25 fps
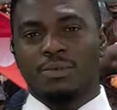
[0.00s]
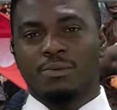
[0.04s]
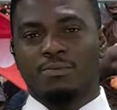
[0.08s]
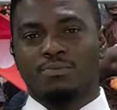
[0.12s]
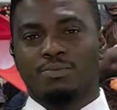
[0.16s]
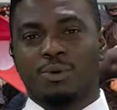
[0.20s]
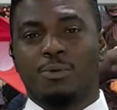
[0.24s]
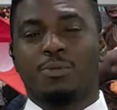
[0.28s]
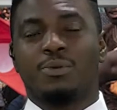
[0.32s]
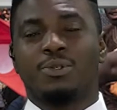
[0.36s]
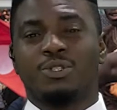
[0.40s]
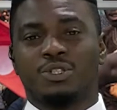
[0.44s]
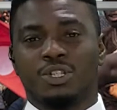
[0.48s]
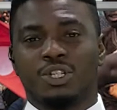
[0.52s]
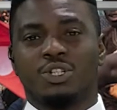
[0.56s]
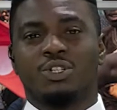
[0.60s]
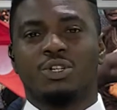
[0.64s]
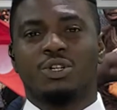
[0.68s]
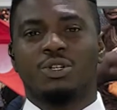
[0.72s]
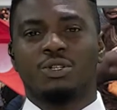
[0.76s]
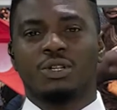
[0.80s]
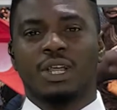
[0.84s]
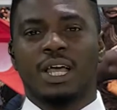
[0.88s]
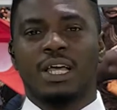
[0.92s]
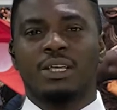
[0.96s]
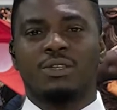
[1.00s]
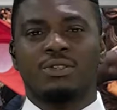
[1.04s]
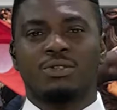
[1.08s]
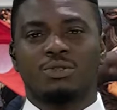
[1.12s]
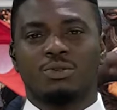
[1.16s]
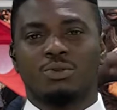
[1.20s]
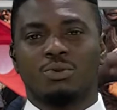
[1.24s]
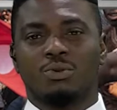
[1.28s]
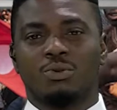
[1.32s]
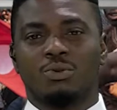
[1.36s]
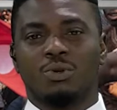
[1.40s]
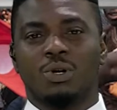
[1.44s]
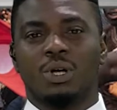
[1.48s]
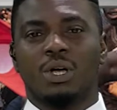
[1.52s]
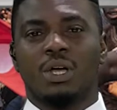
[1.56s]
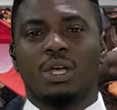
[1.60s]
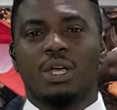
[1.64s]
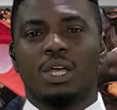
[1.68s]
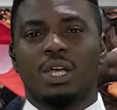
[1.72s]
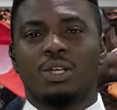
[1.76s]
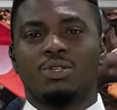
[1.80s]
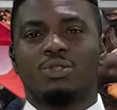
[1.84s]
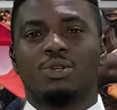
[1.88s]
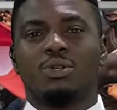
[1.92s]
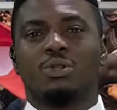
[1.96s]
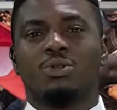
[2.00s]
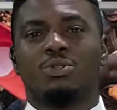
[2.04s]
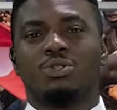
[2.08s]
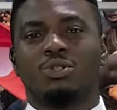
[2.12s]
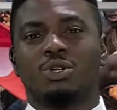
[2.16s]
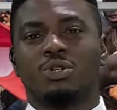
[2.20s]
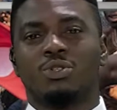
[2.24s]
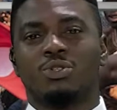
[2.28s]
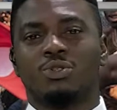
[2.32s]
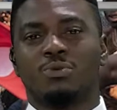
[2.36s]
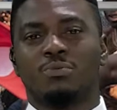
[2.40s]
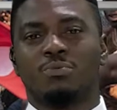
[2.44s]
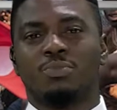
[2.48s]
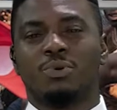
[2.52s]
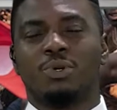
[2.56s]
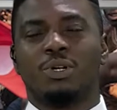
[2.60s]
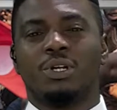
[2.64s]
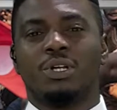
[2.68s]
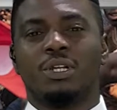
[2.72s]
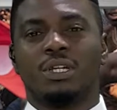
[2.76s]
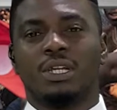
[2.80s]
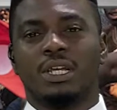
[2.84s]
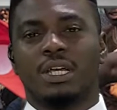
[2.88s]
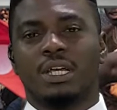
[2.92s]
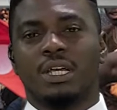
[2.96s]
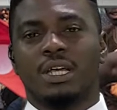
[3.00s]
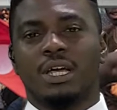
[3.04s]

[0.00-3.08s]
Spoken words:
proposition as to a solution to putting